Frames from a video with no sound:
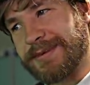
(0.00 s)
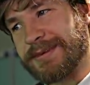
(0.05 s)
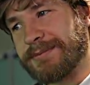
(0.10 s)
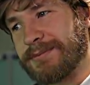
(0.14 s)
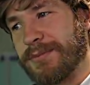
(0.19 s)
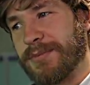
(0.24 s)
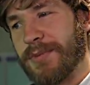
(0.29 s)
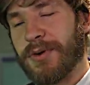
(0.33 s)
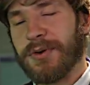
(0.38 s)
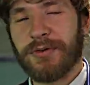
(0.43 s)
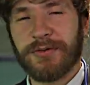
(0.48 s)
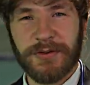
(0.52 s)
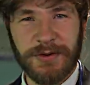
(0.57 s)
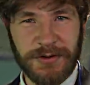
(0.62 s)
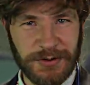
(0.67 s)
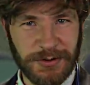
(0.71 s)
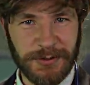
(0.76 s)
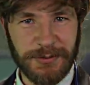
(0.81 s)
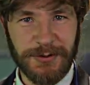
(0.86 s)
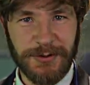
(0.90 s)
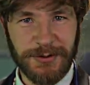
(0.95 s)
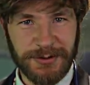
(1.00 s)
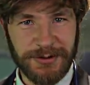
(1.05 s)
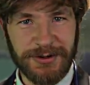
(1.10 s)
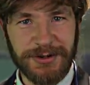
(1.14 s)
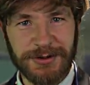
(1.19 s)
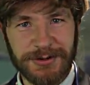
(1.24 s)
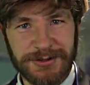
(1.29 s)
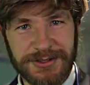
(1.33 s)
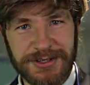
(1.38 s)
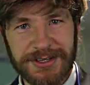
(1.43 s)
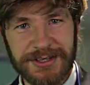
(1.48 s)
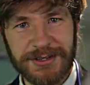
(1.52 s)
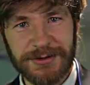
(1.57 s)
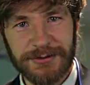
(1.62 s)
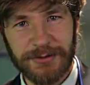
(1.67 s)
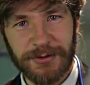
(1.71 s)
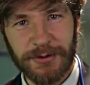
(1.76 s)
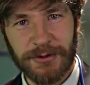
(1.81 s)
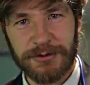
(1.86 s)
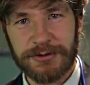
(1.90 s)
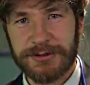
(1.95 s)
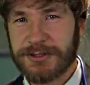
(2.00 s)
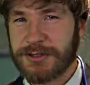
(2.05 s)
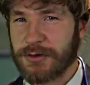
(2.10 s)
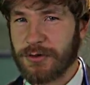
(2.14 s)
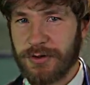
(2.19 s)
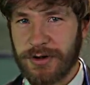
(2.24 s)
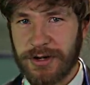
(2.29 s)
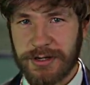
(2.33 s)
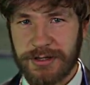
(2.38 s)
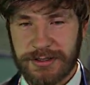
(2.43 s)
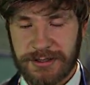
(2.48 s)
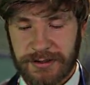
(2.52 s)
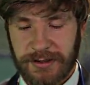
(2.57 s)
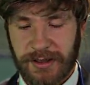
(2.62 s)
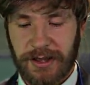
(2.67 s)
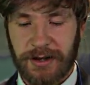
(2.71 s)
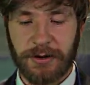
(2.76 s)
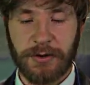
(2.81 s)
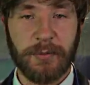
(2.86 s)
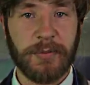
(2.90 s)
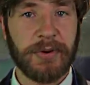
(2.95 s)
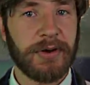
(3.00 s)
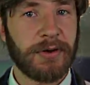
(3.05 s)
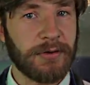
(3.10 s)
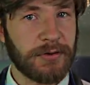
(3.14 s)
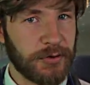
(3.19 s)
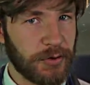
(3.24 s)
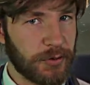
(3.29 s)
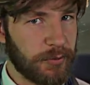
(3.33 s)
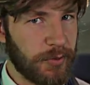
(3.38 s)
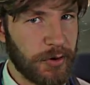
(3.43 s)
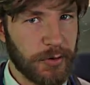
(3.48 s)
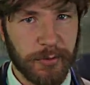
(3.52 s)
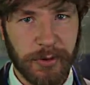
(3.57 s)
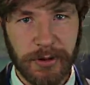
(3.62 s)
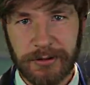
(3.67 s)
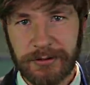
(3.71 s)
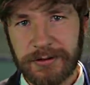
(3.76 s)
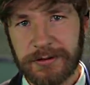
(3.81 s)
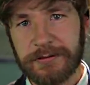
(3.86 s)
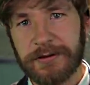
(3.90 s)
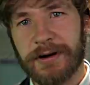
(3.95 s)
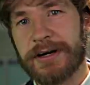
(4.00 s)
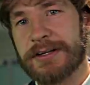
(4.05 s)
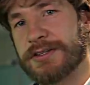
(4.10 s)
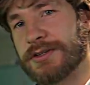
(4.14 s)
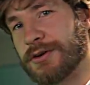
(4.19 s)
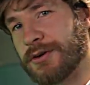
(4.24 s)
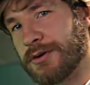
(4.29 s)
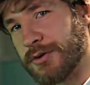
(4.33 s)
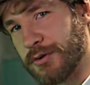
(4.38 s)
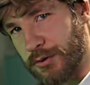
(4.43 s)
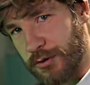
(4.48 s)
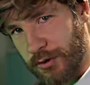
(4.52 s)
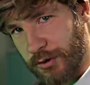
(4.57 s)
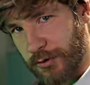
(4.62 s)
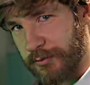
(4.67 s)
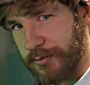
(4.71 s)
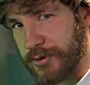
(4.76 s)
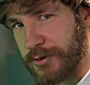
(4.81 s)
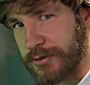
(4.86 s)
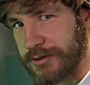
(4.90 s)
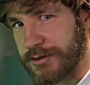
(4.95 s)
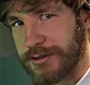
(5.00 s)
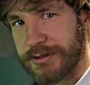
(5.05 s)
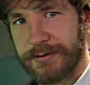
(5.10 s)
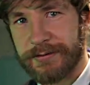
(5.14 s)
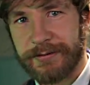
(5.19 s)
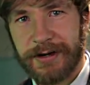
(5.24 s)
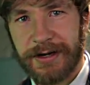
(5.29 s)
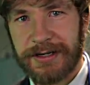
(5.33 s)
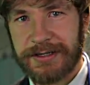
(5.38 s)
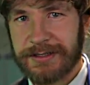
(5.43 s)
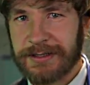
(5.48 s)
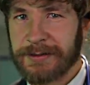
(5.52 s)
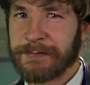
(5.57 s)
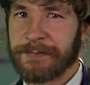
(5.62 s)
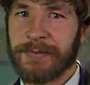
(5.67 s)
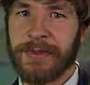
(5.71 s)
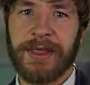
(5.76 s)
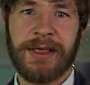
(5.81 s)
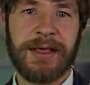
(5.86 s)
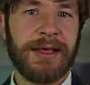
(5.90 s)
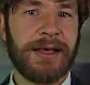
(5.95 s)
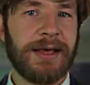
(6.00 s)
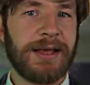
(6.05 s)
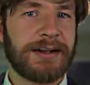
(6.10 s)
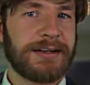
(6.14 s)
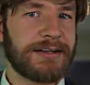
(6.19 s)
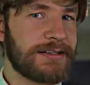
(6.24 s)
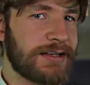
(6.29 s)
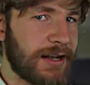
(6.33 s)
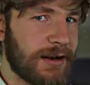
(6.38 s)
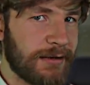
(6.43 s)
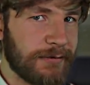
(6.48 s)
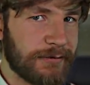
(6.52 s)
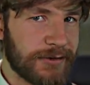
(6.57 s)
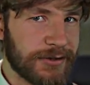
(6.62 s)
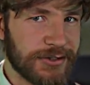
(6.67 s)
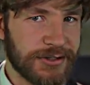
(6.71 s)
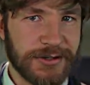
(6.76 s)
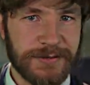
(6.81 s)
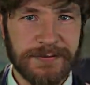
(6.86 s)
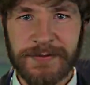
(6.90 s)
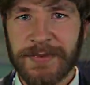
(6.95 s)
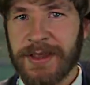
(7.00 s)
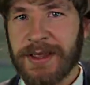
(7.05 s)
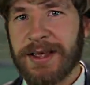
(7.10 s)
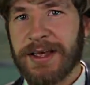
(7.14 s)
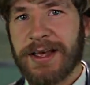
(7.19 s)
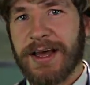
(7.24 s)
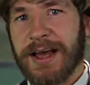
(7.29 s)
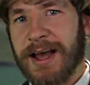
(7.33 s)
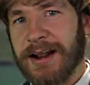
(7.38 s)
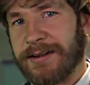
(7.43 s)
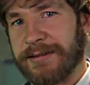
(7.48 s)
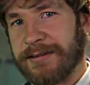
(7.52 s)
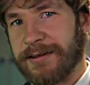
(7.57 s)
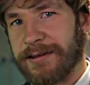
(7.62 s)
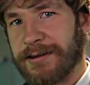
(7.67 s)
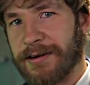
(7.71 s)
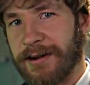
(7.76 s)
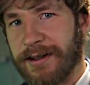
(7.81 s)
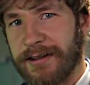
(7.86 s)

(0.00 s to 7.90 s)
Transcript: more than normal usage for screens that could be on your mobile device, on your computer device, television, anything